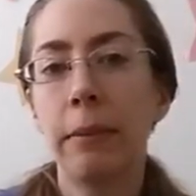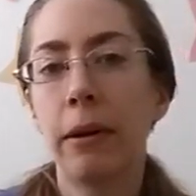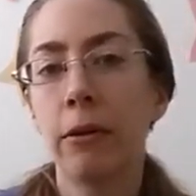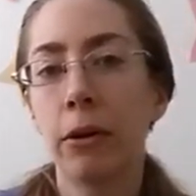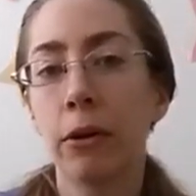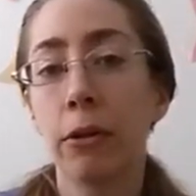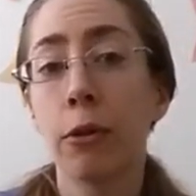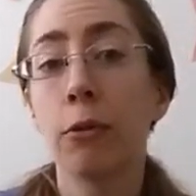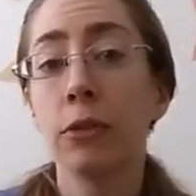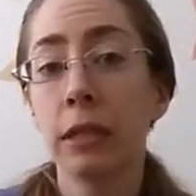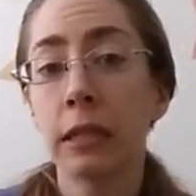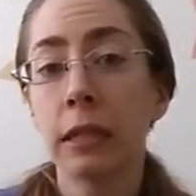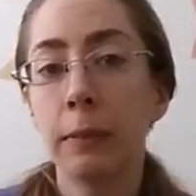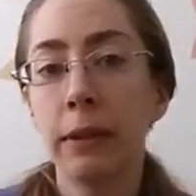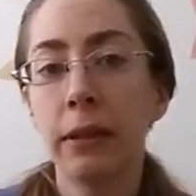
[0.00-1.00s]
about those
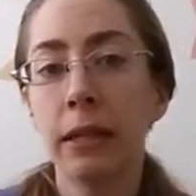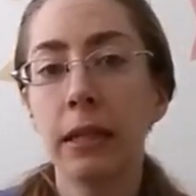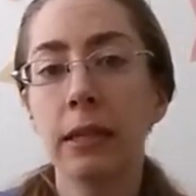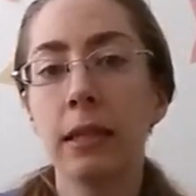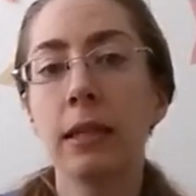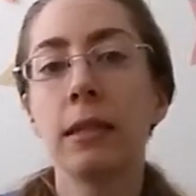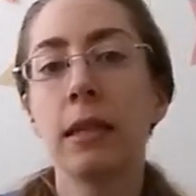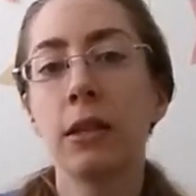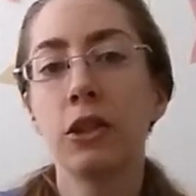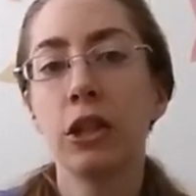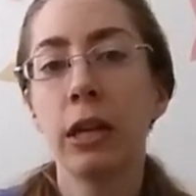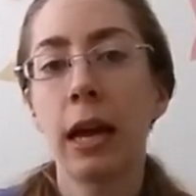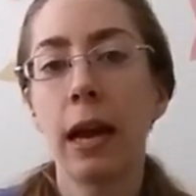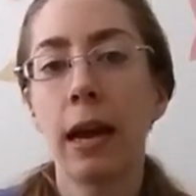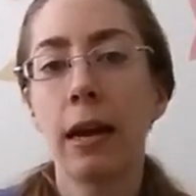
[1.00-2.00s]
experiences that
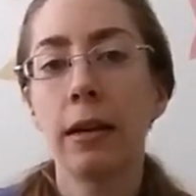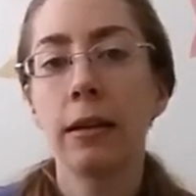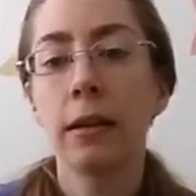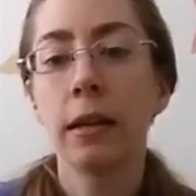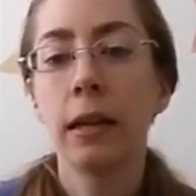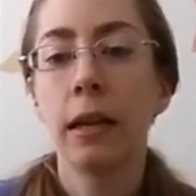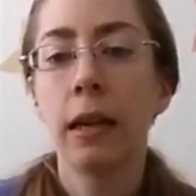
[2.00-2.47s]
she had